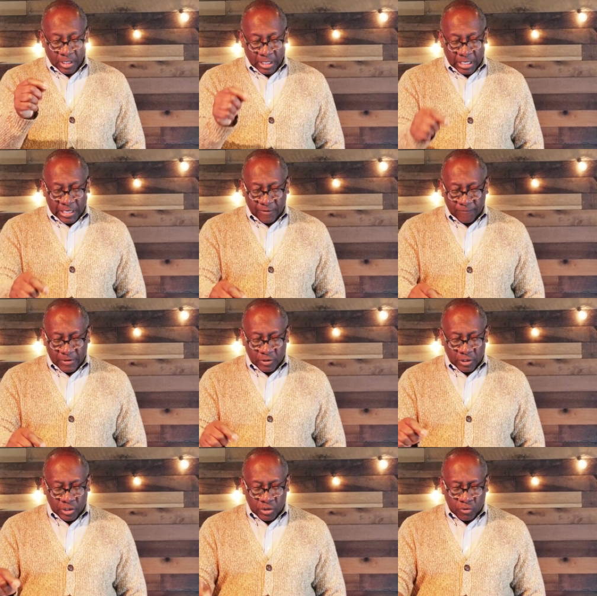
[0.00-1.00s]
even
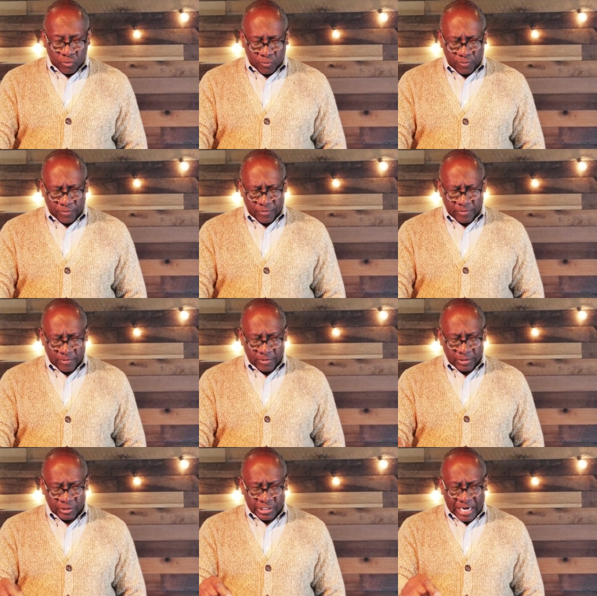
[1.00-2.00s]
the youth
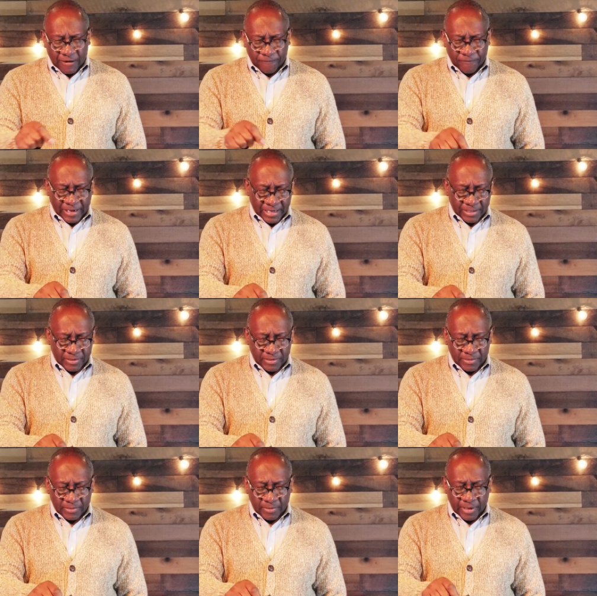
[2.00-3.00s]
shall faint
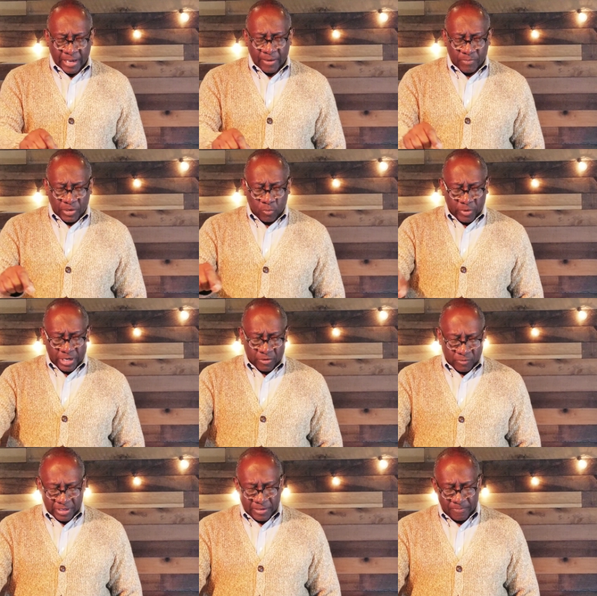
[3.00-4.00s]
and be
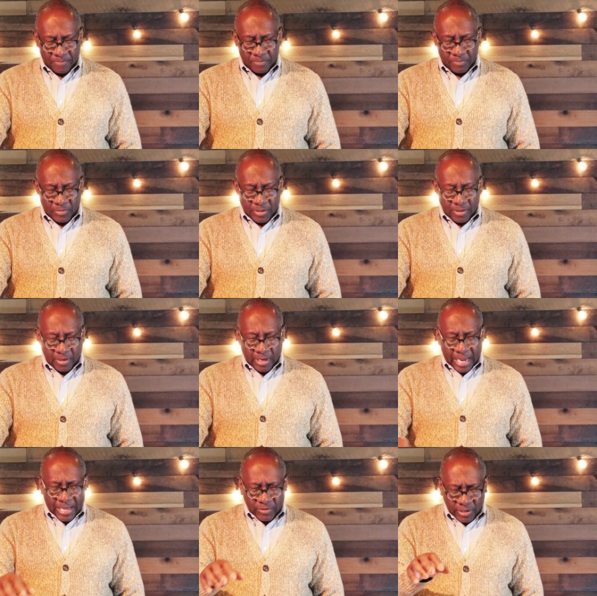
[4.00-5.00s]
weary
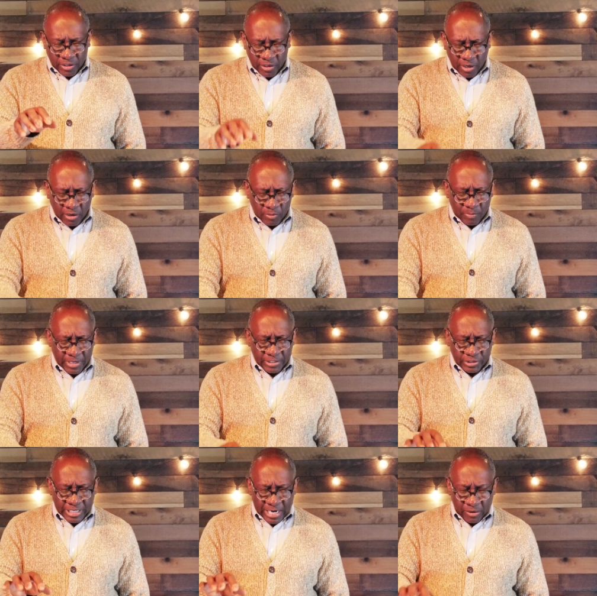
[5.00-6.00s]
and the young men
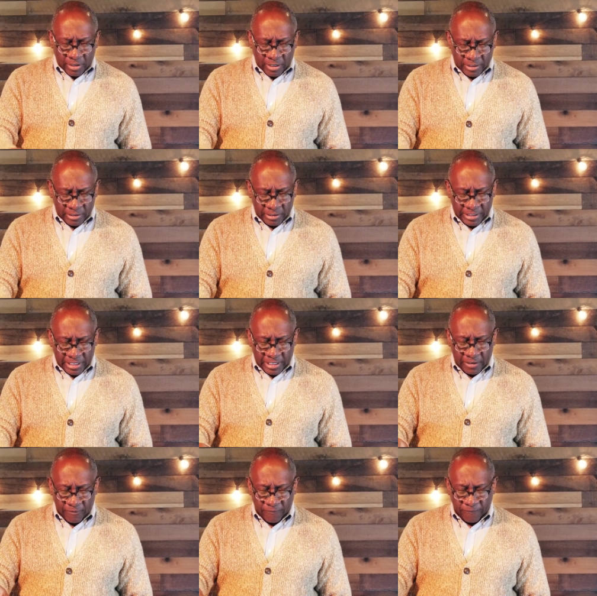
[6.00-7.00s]
shall
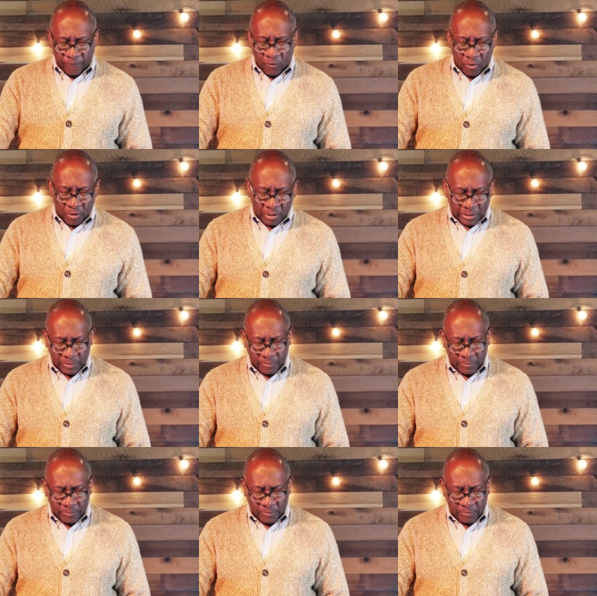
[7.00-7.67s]
utterly fall